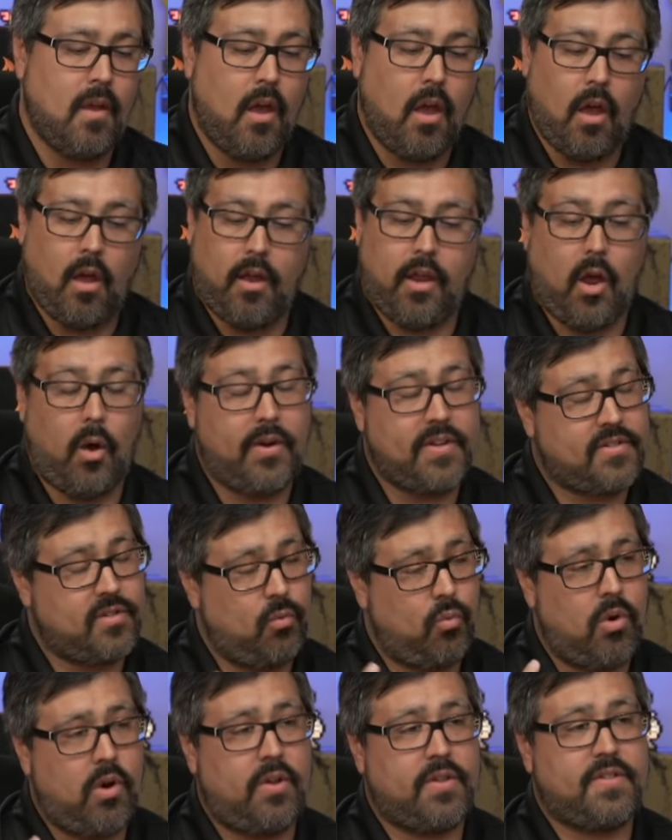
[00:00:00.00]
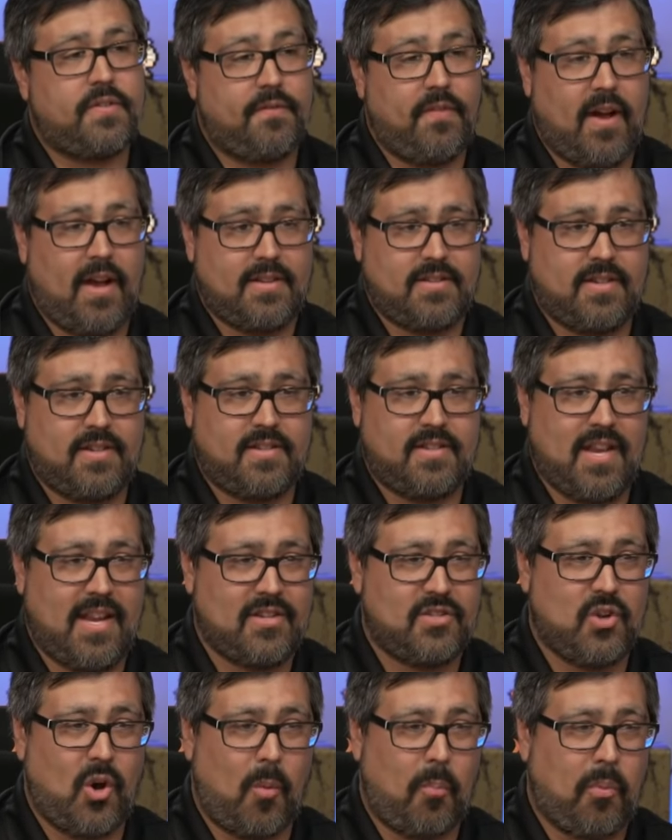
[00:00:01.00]
You know, it's the world's fastest
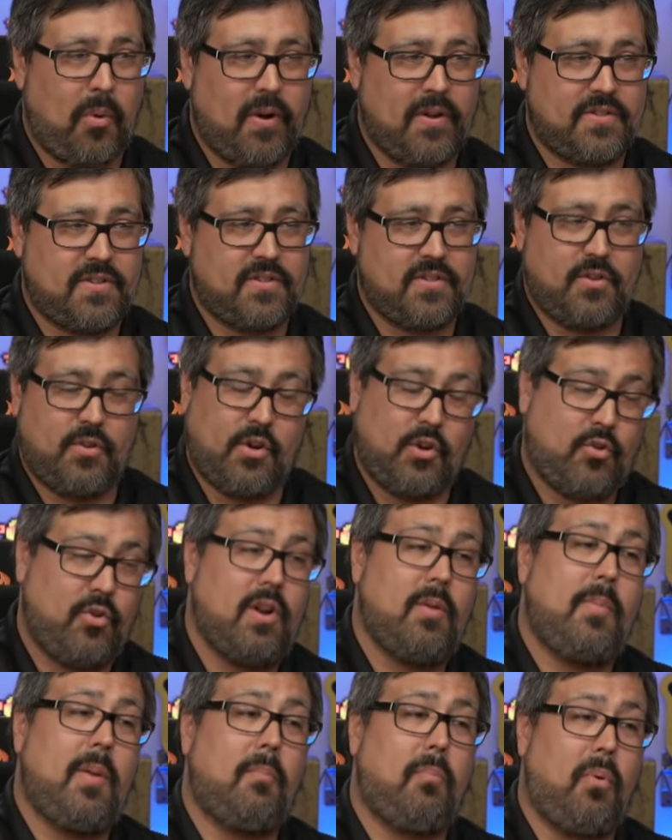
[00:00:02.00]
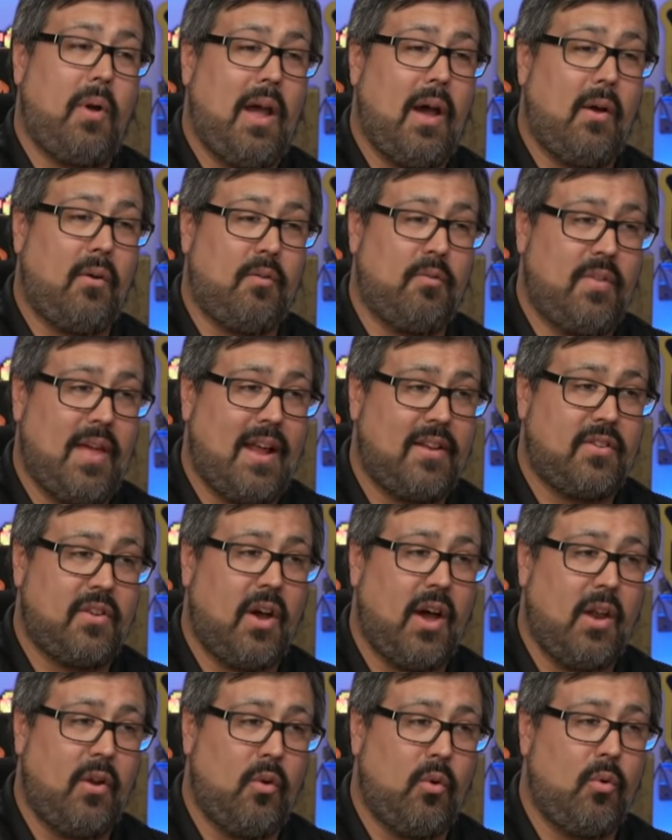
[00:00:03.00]
desktop processor. Incredibly proud of that
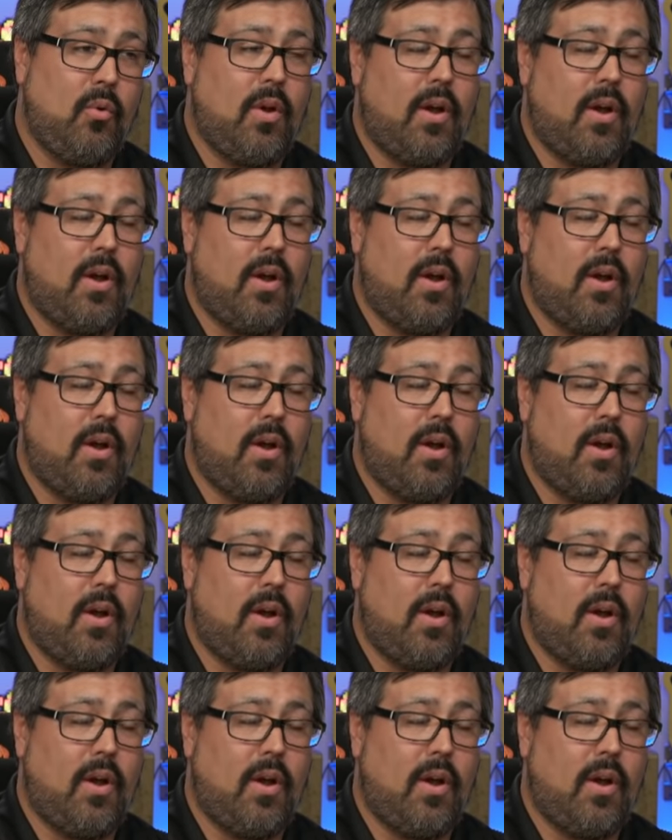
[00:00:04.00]
title.